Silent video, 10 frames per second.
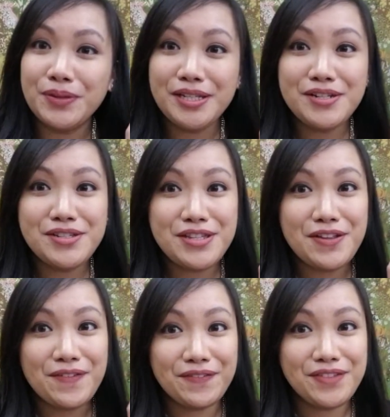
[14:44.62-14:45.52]
Here's
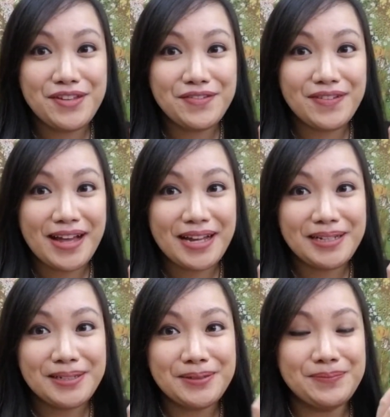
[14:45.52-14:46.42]
the fifth
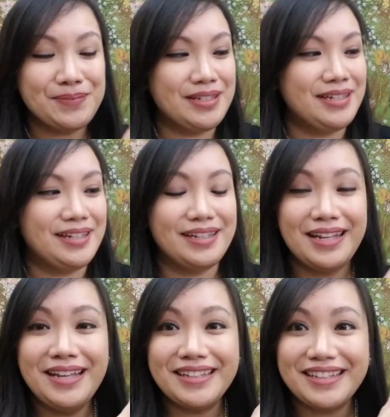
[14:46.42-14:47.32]
item
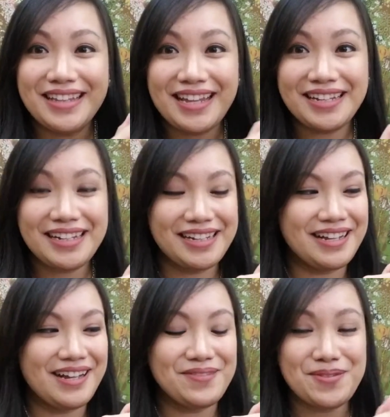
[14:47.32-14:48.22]
that I
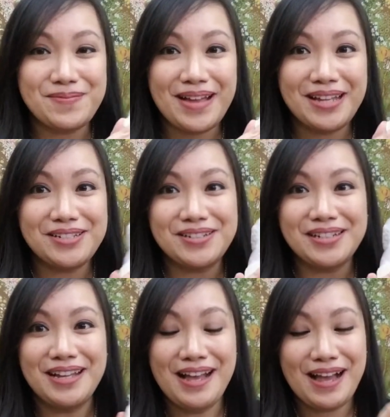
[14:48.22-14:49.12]
got from
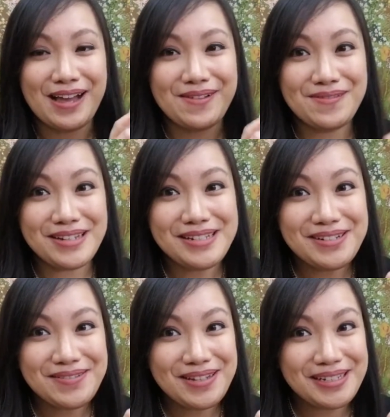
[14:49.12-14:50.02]
Patrick. I wonder
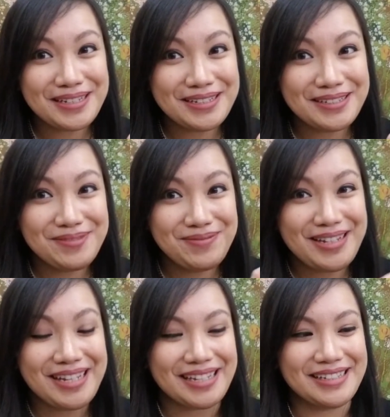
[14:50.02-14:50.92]
what it could
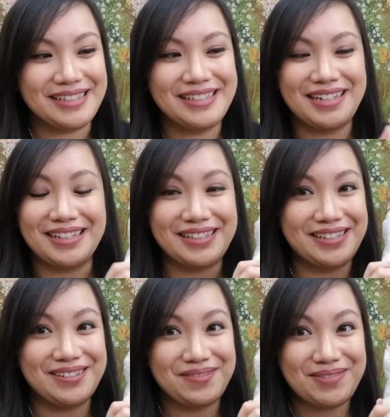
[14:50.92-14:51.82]
be.
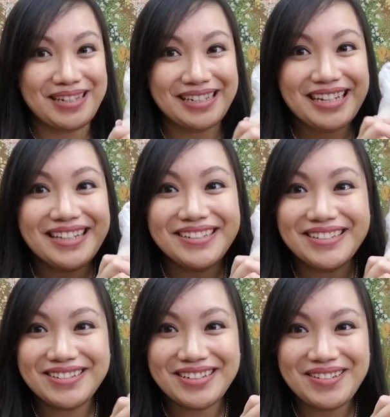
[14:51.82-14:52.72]
Could it be another
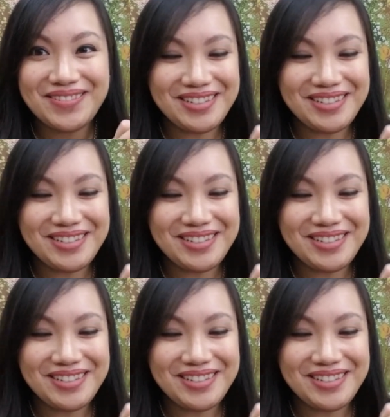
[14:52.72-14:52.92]
creamer?